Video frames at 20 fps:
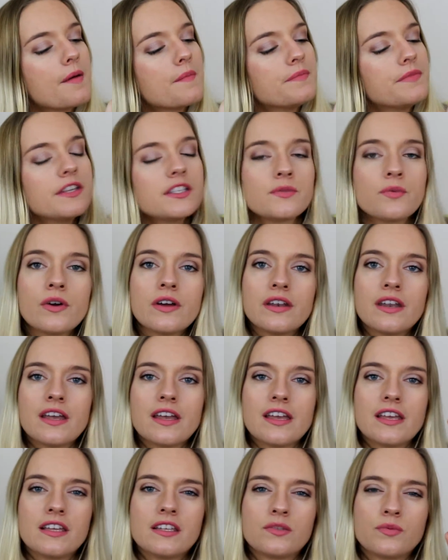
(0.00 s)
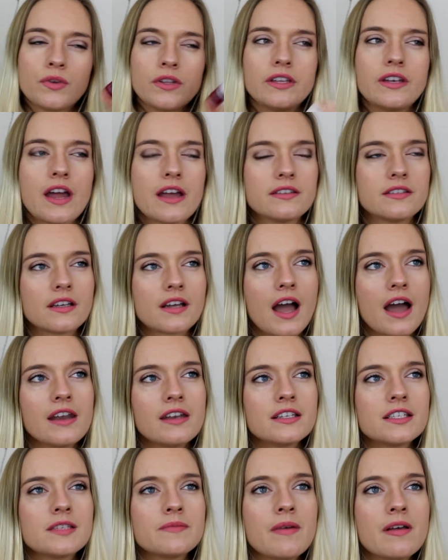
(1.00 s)
This one is really nice. It
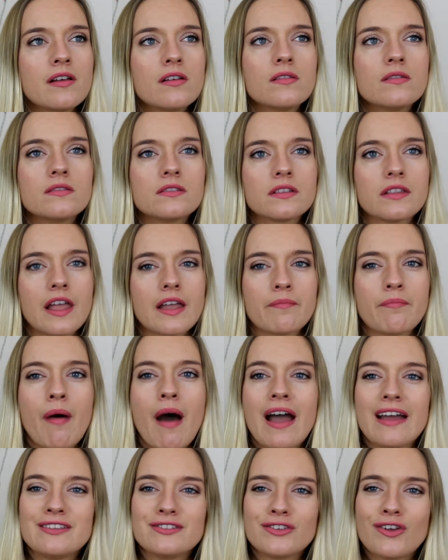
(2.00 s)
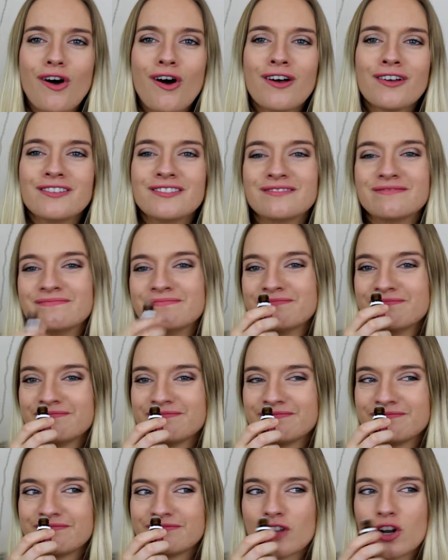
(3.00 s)
kind of smells like Pine Sol
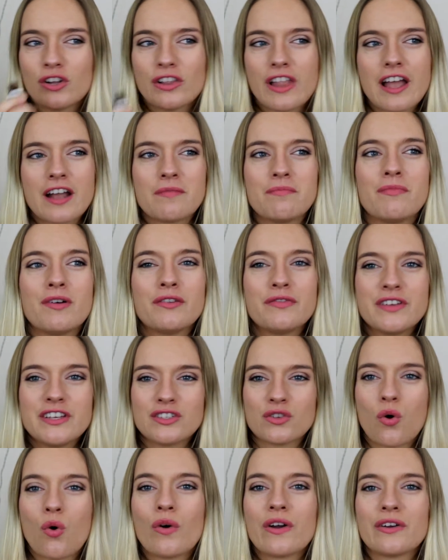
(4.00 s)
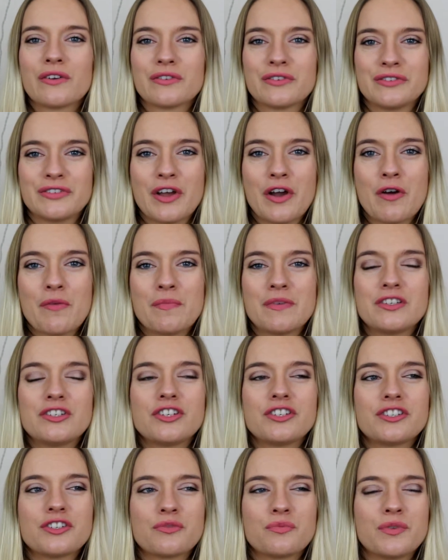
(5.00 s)
or like Murphy's oil soap. It's
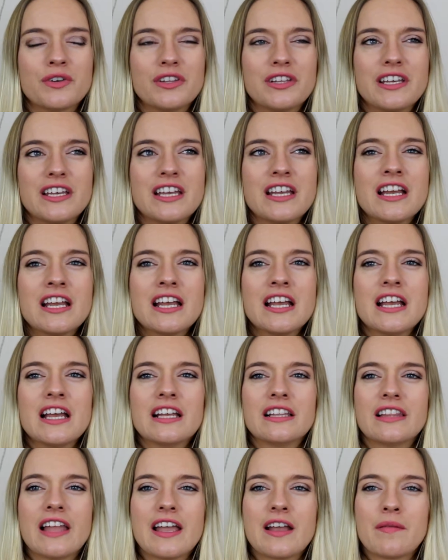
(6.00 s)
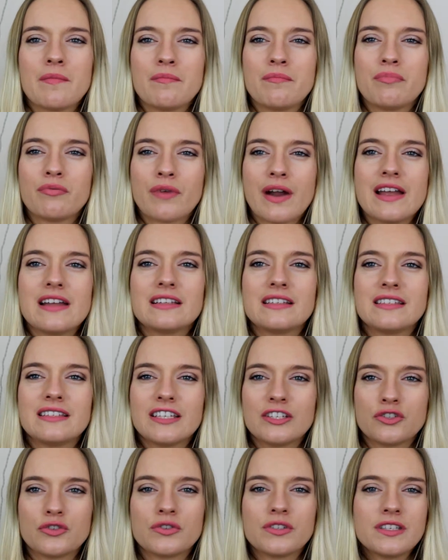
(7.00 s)
just a really like bright
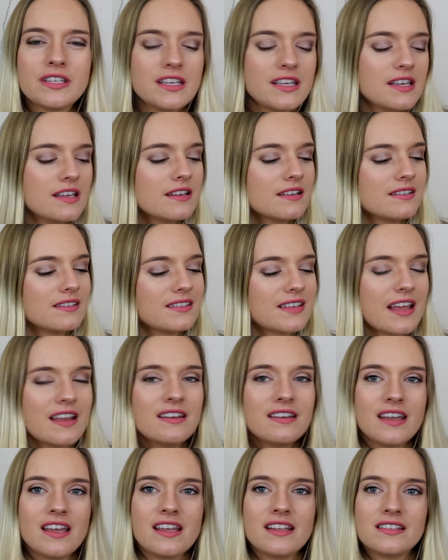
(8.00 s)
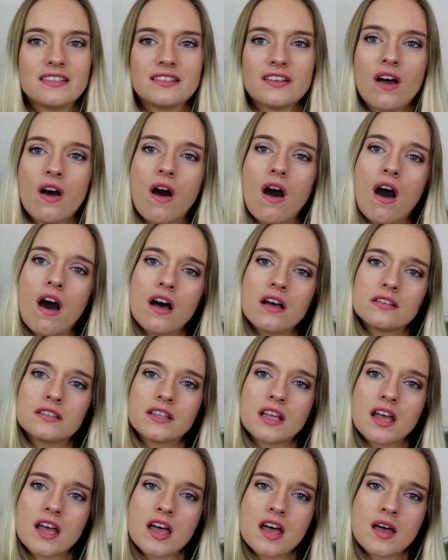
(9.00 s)
citrusy scent. It's
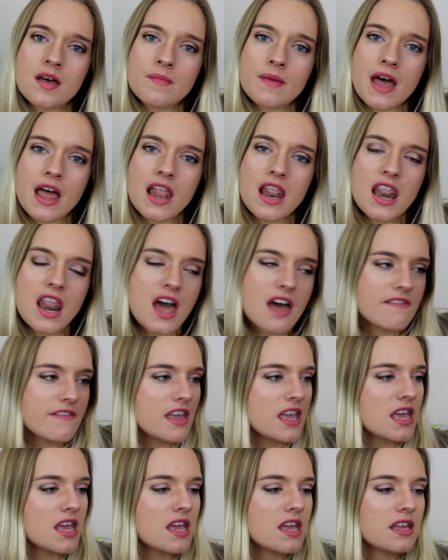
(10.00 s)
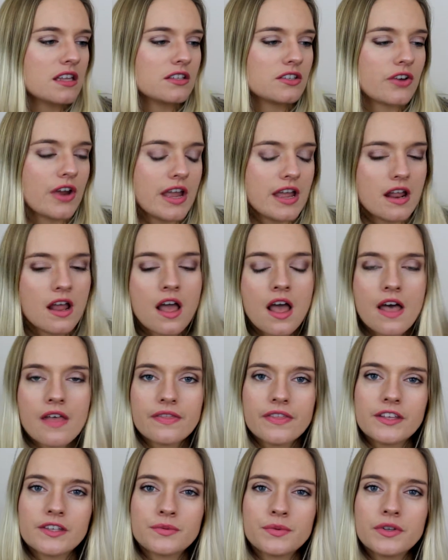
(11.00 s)
awesome. I love it. It's great.
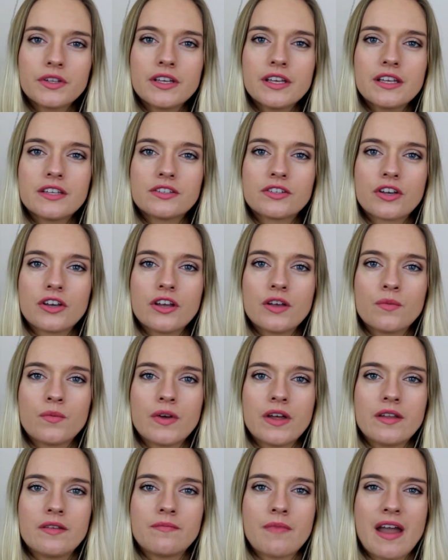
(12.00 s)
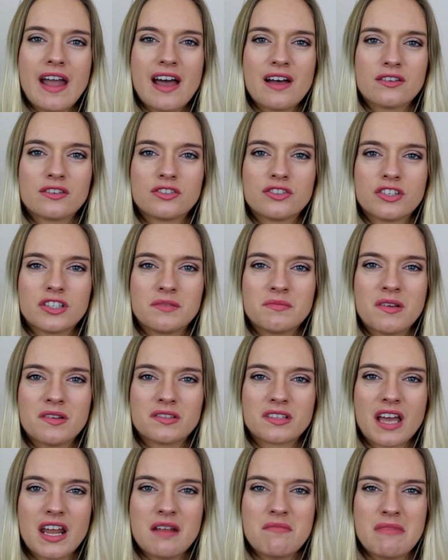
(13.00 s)
This really is good when my house just
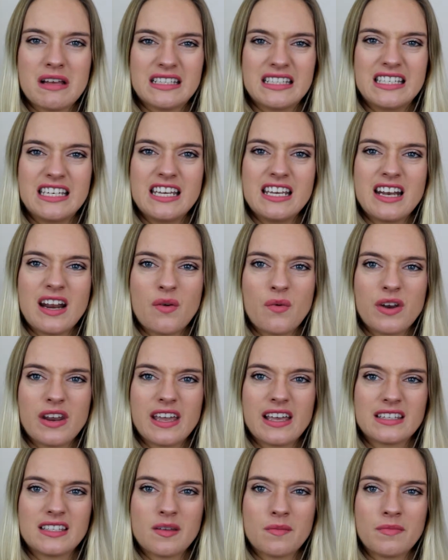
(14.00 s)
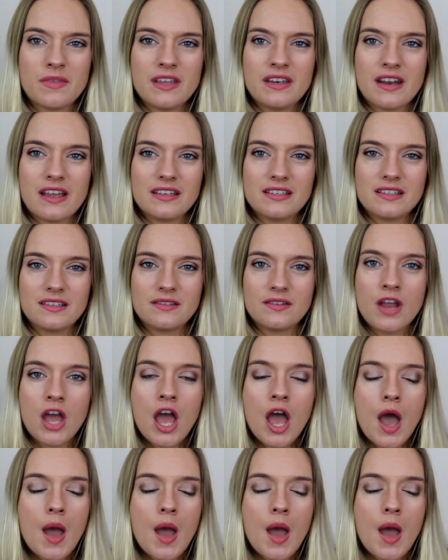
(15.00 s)
smells kind of musty and I want to get something nice and